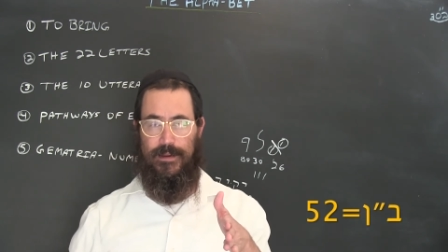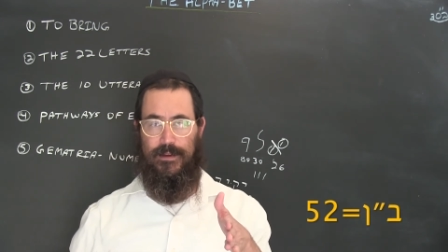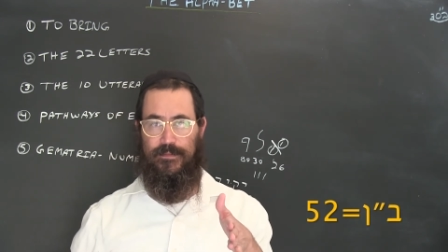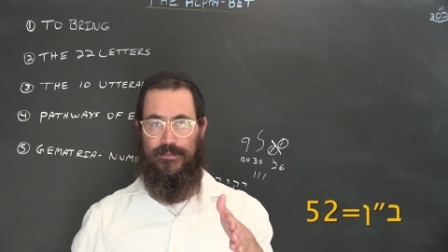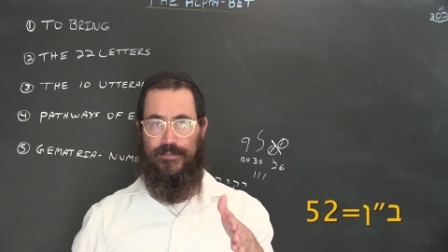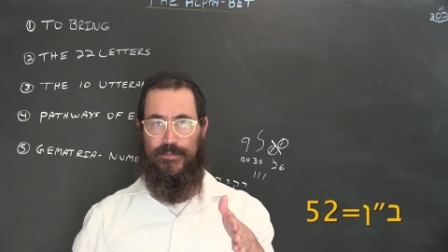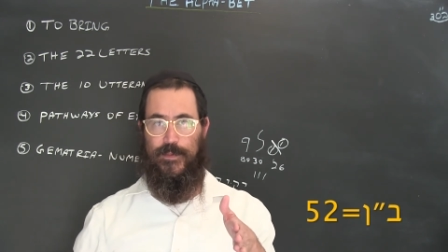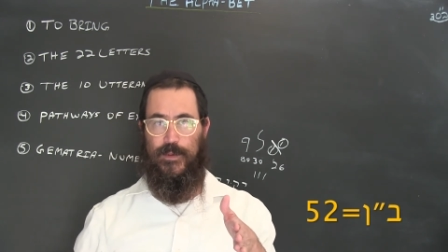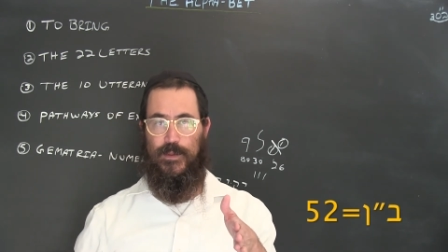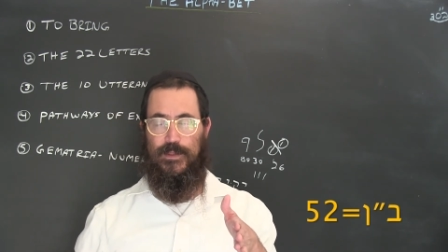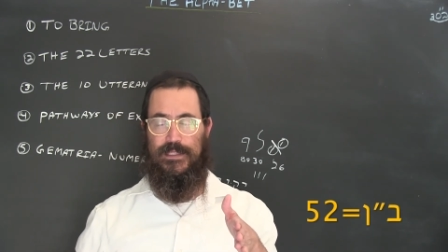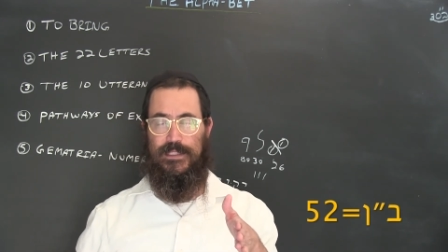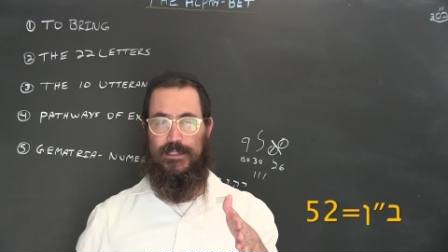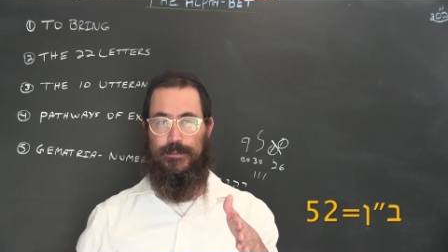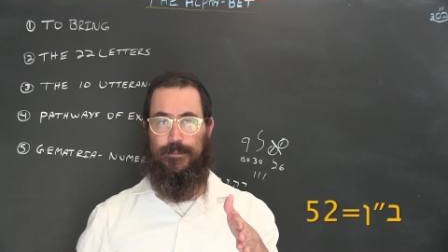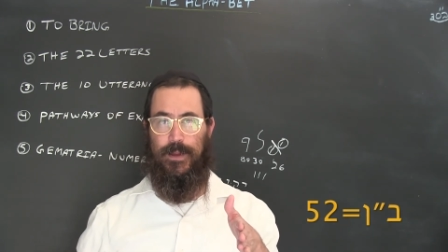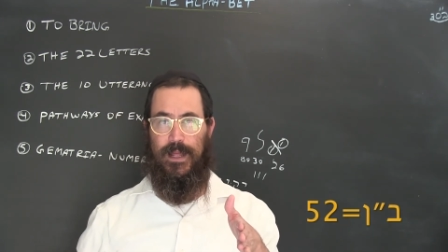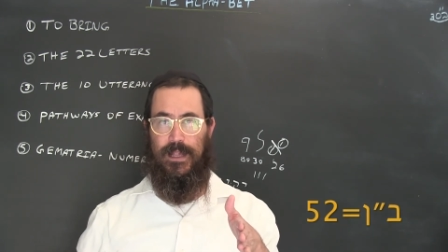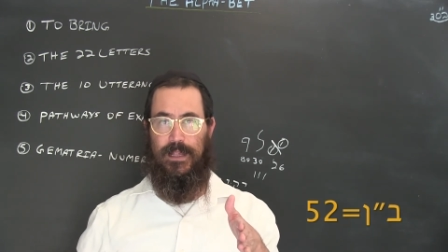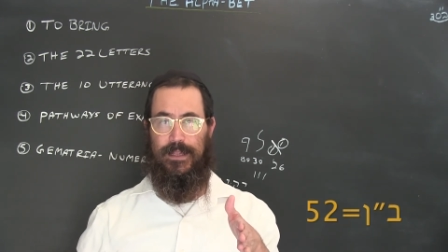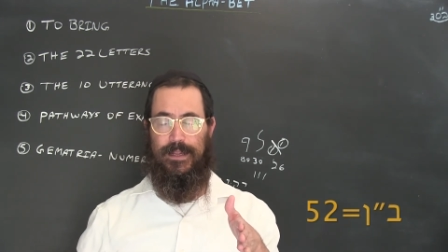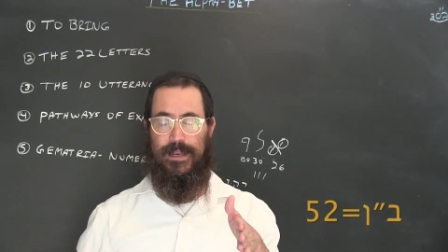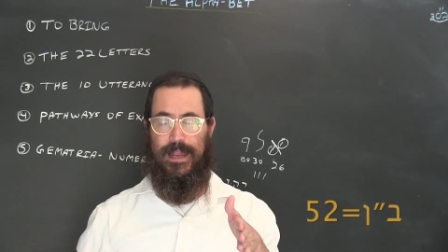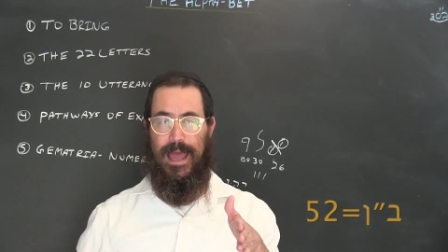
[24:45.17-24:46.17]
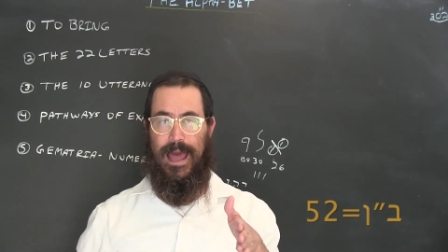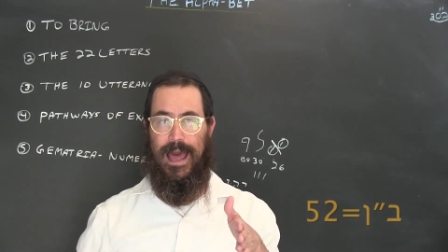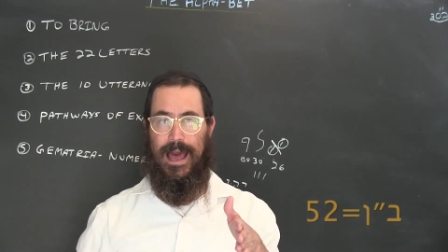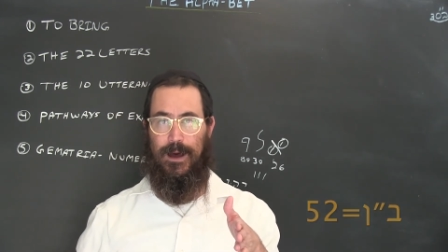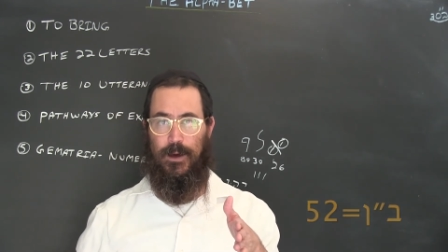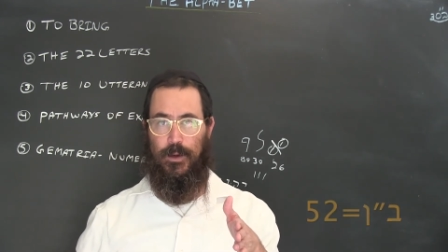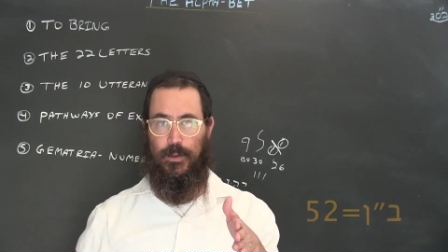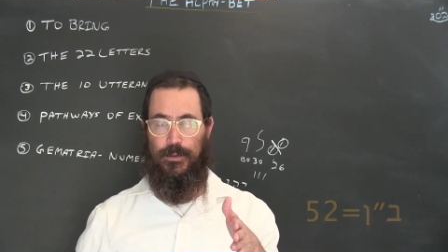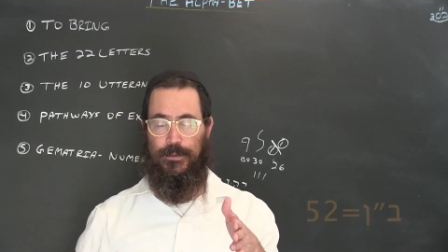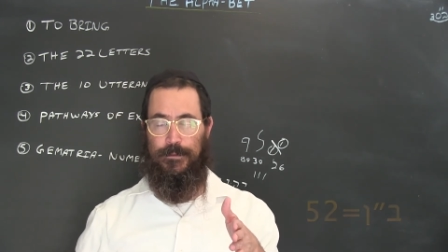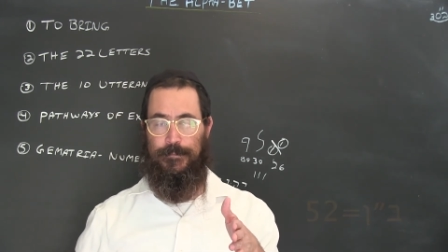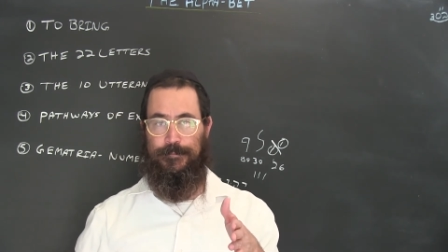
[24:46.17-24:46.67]
And if we'd spell it
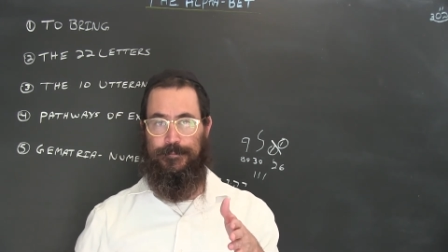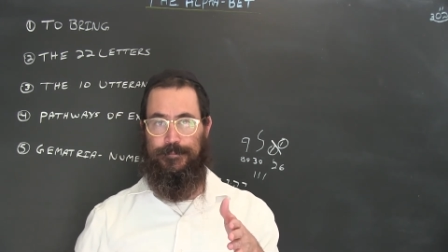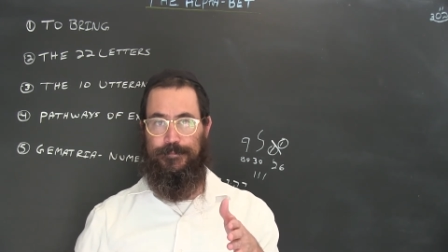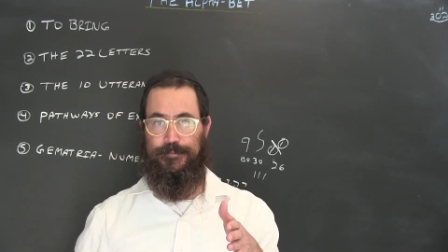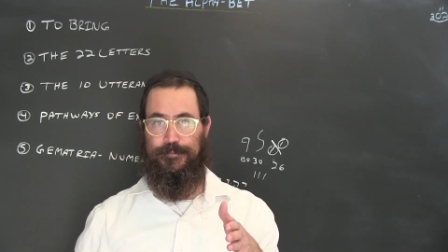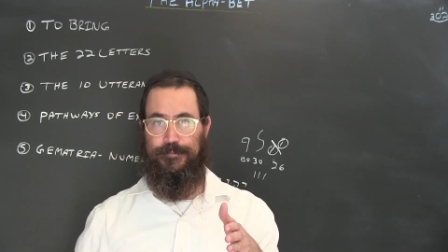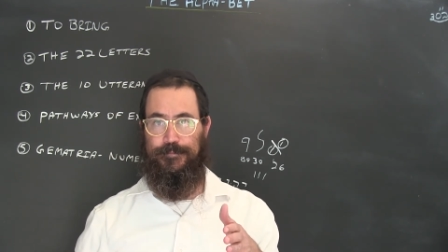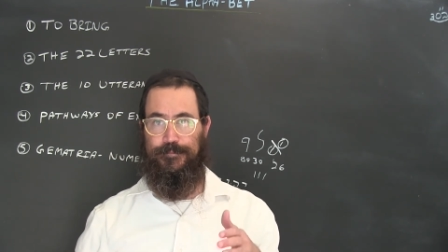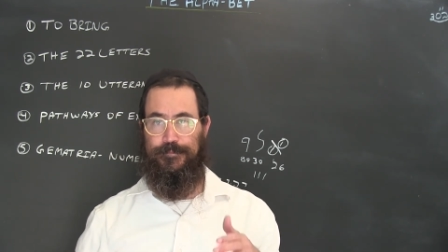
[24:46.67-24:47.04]
out